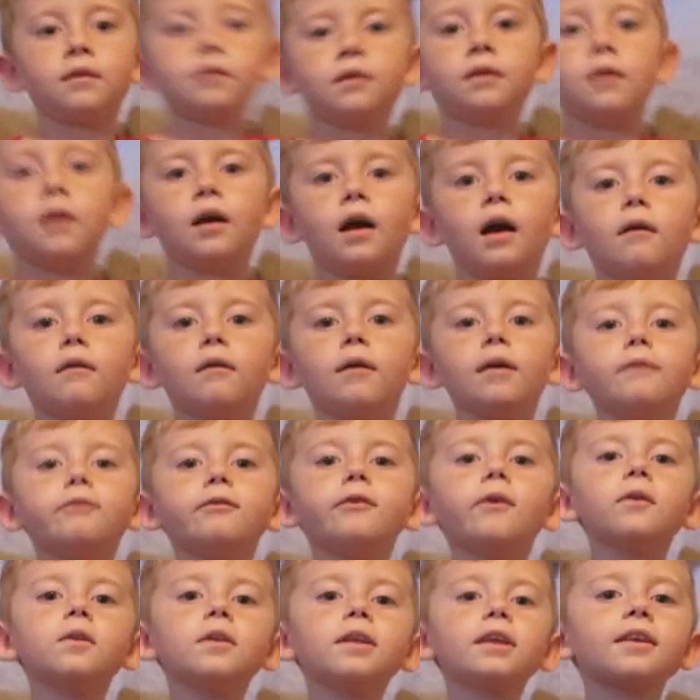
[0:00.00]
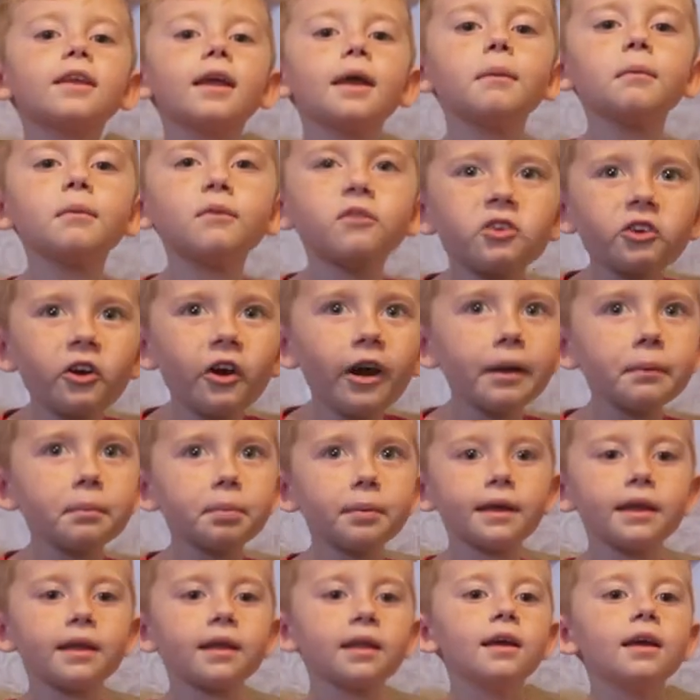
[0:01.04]
I want this game into our
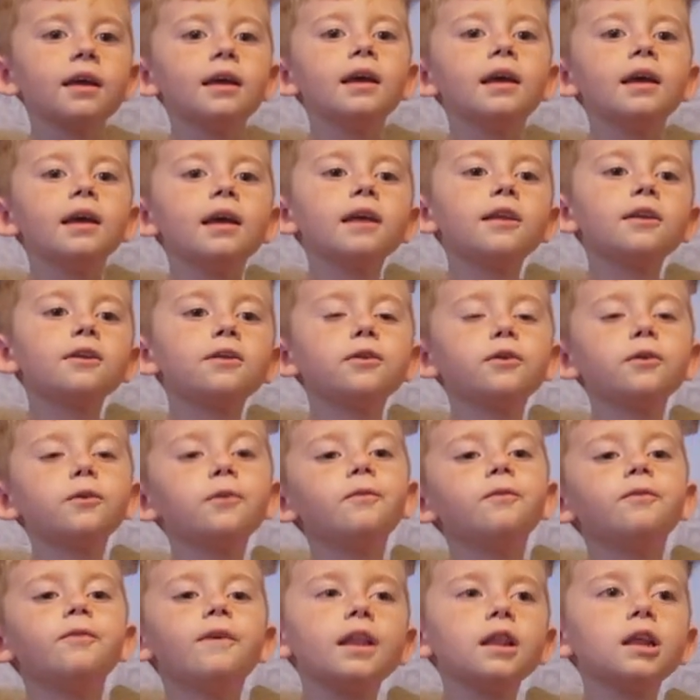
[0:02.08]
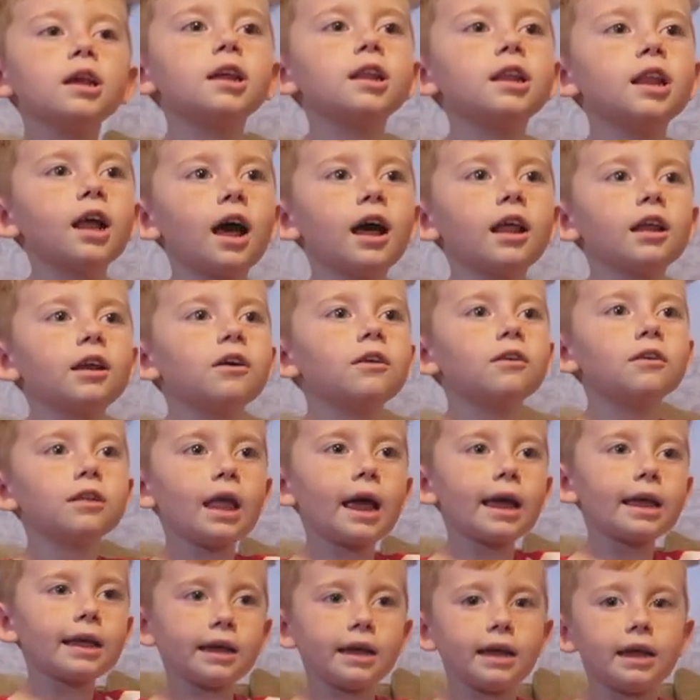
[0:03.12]
face. It's too funny, and I don't
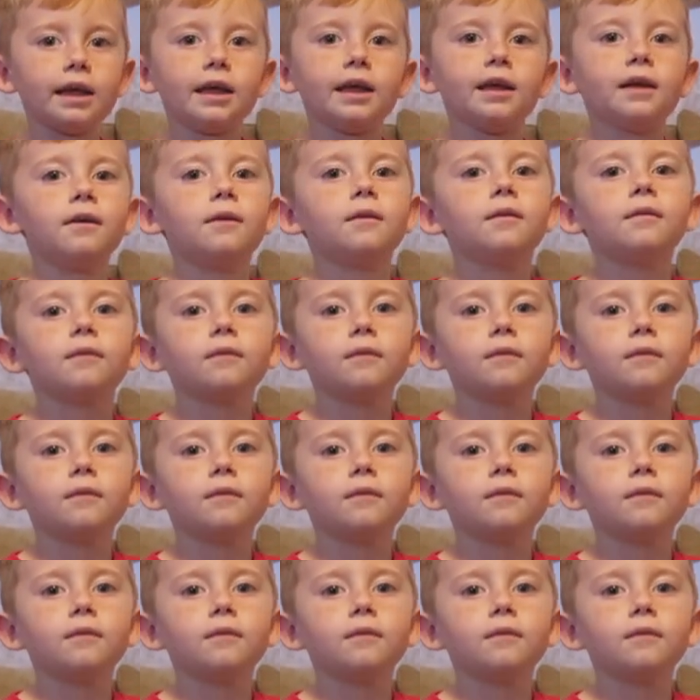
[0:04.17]
like it.